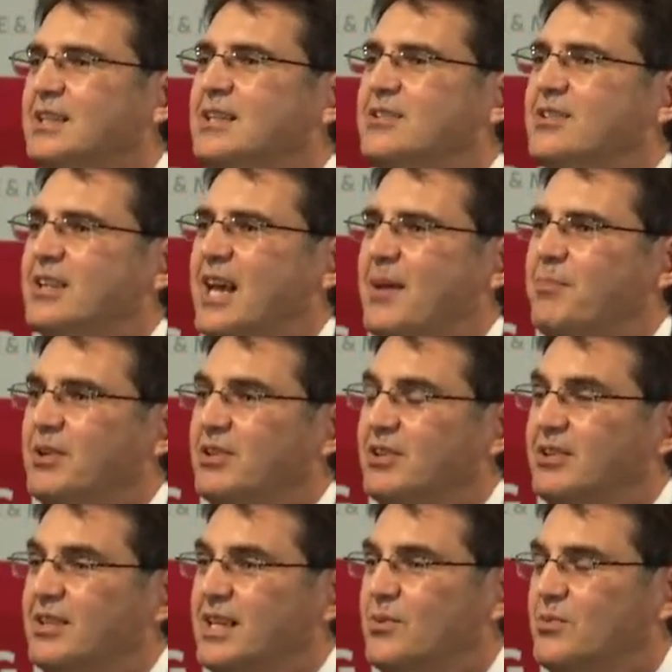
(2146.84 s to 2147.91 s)
that happened,
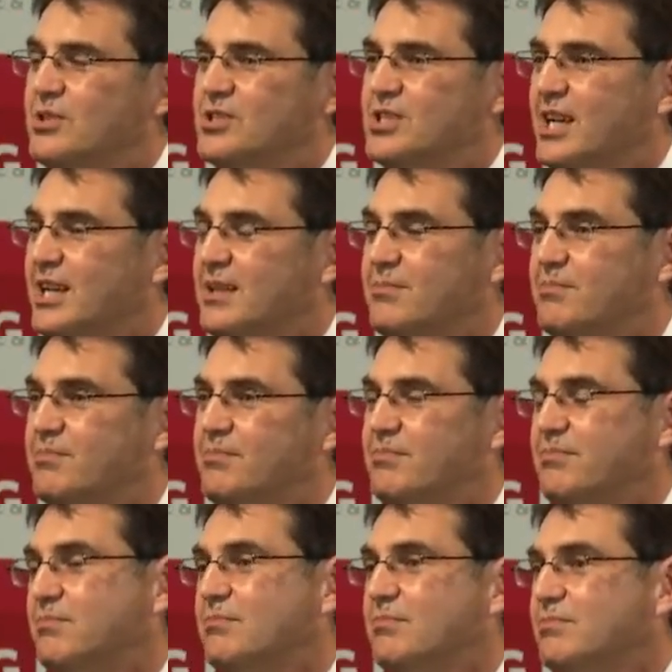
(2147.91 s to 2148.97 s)
and there was a
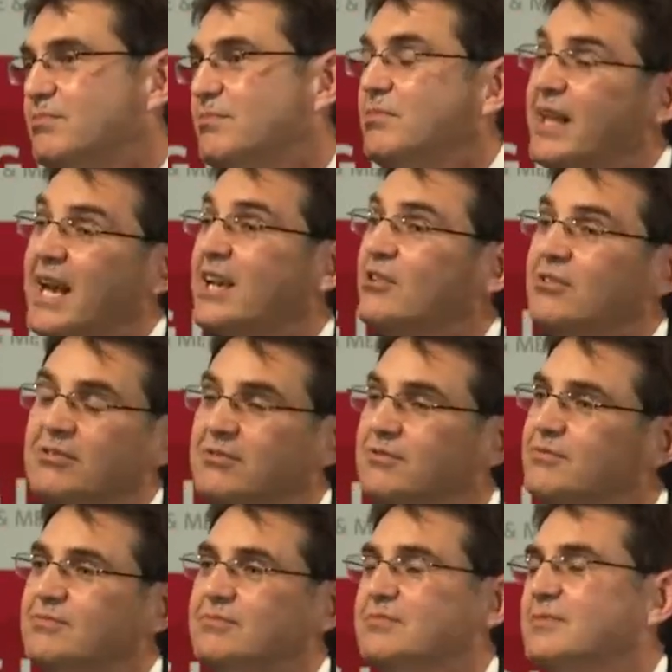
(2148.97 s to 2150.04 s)
lack
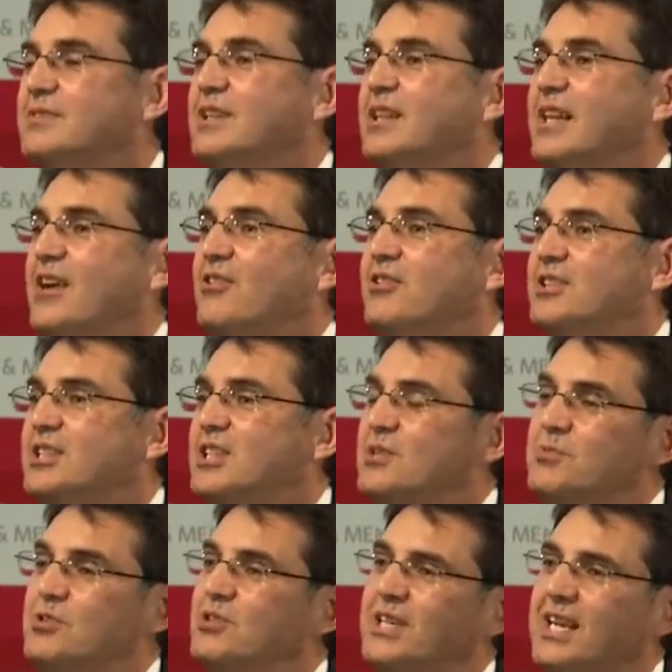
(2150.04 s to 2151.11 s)
of clarity,
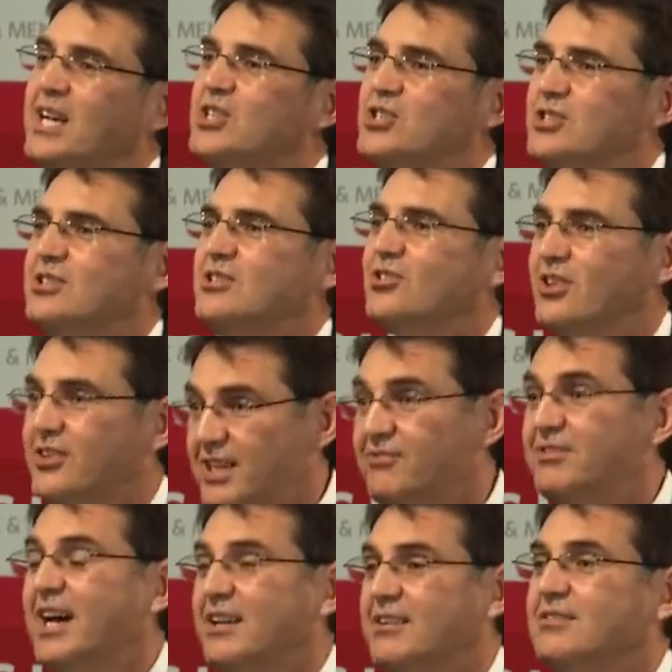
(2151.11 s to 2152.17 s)
communication, so
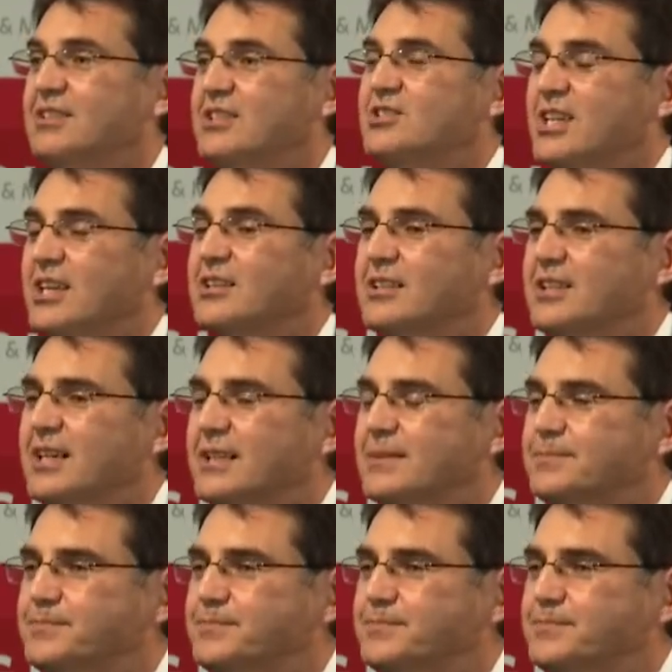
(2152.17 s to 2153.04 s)
they've done exactly that.